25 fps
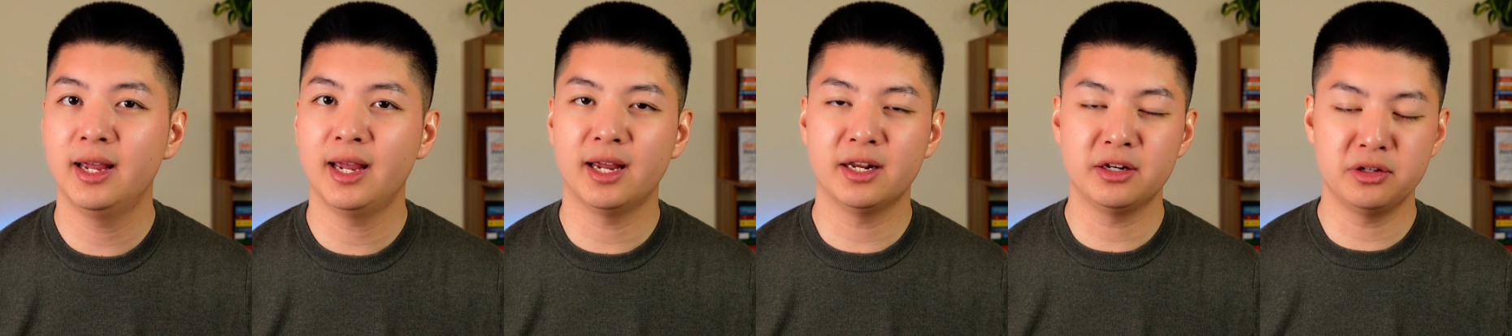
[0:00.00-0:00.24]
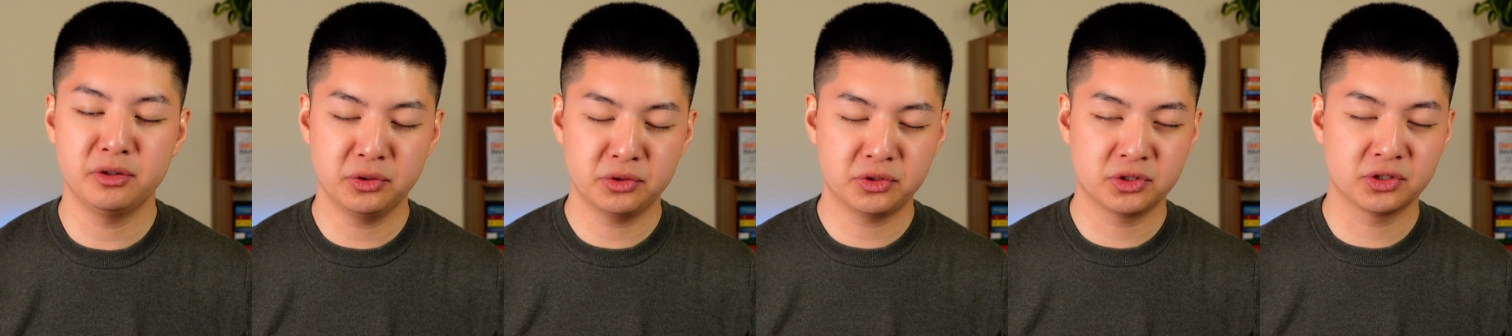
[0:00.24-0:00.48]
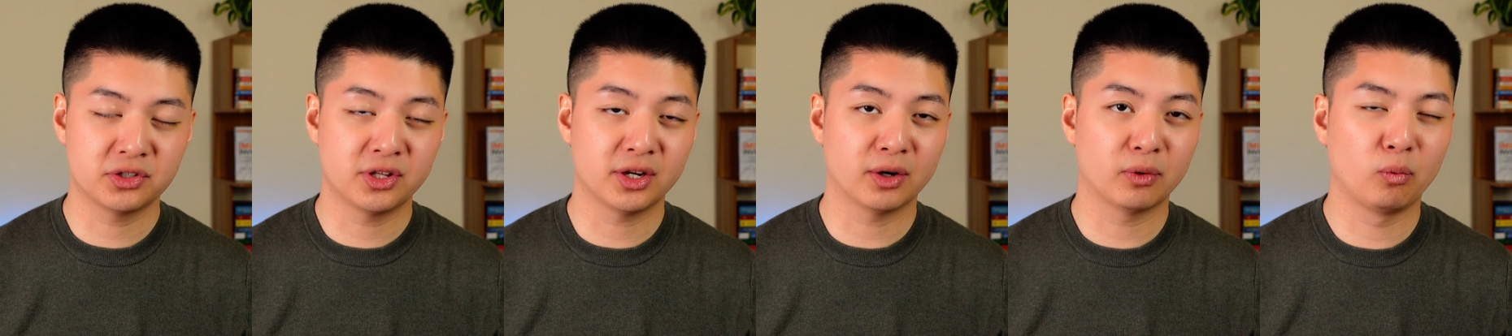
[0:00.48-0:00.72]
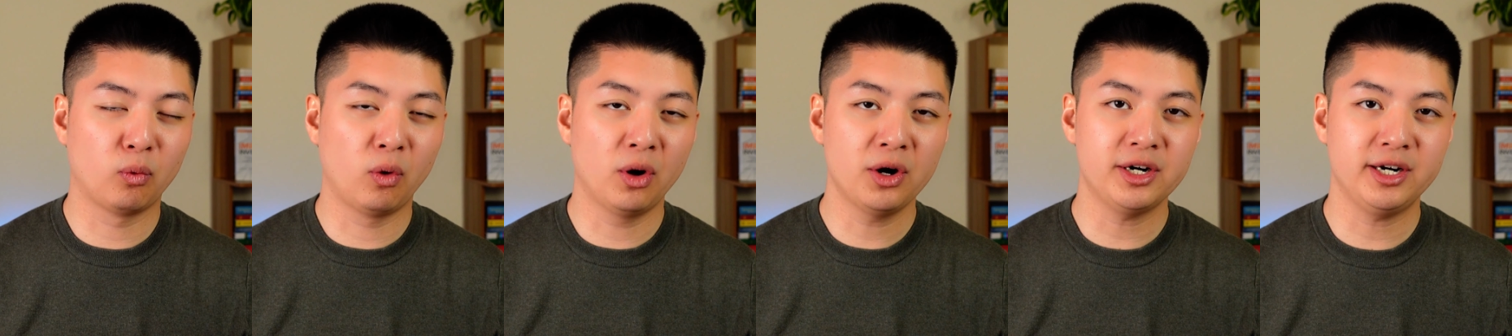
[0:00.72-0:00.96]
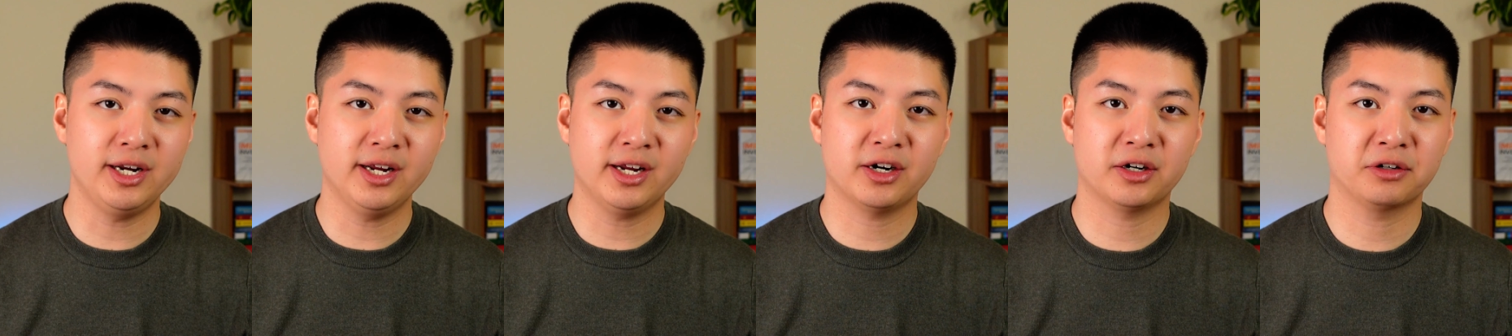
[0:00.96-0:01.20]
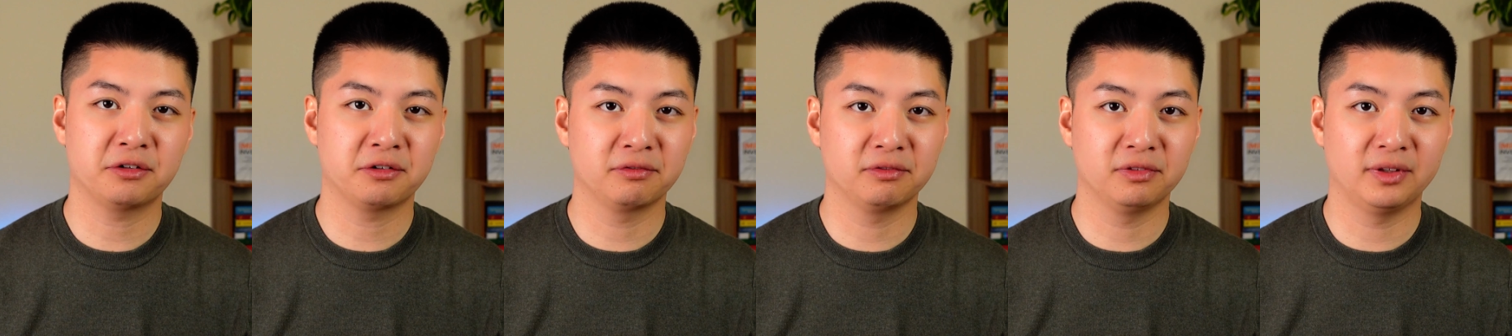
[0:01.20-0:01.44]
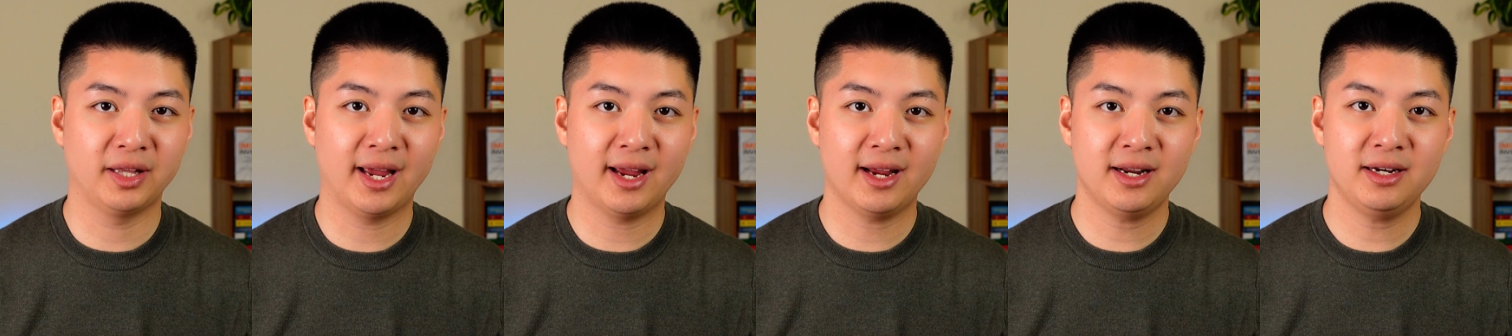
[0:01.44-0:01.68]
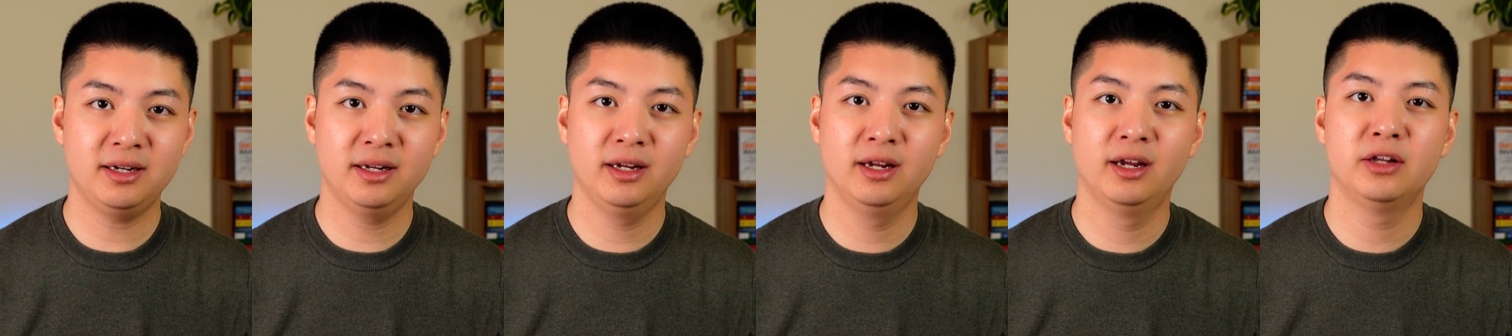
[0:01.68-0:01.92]
and uses their 1 acre of
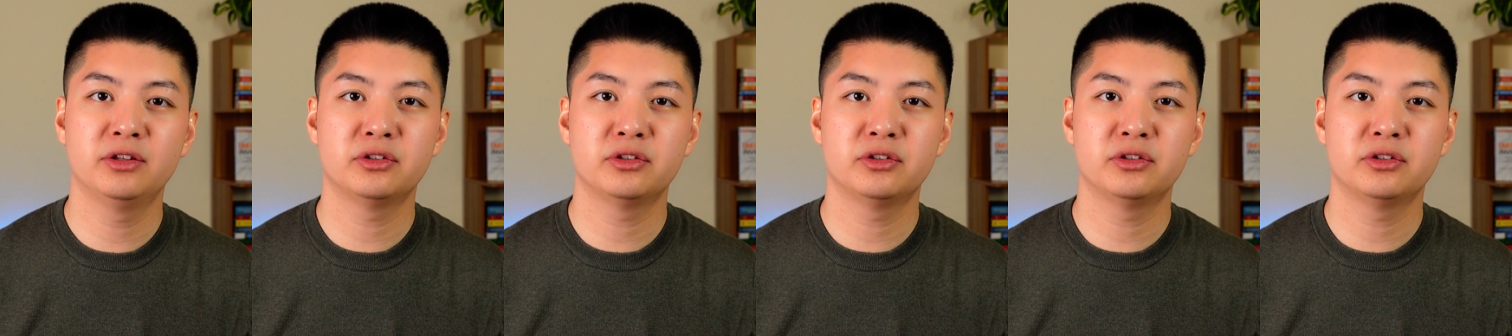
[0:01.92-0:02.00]
land